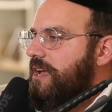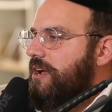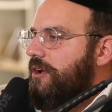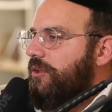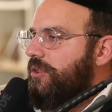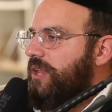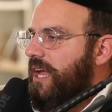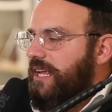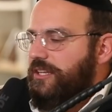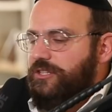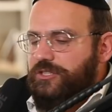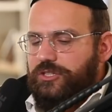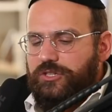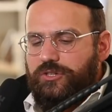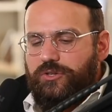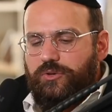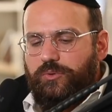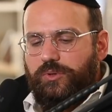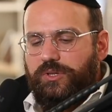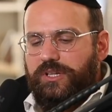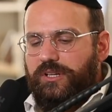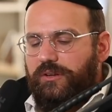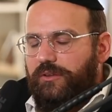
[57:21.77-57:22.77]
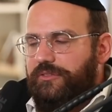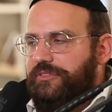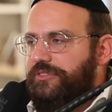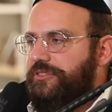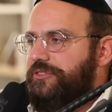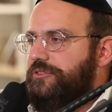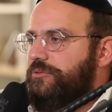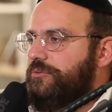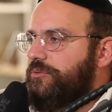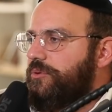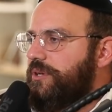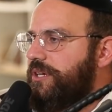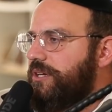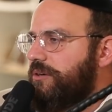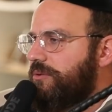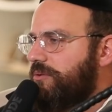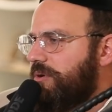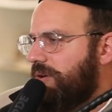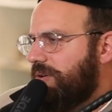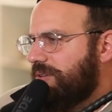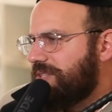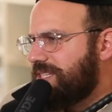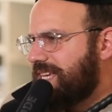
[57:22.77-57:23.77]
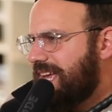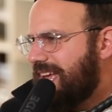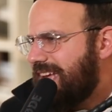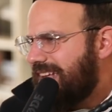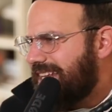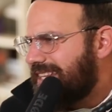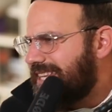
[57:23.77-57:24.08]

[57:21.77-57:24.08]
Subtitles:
Like two little 3-year-olds